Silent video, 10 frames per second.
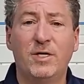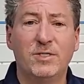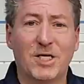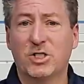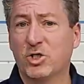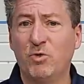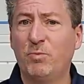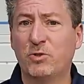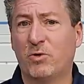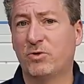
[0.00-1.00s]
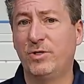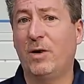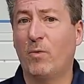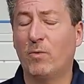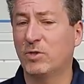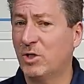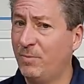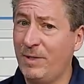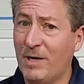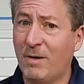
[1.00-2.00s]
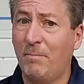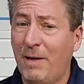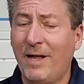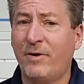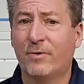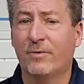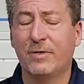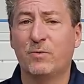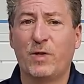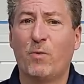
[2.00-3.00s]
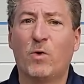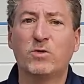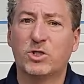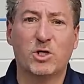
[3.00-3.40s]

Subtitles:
Tesla supercharger network was going to be a competitor. They weren't just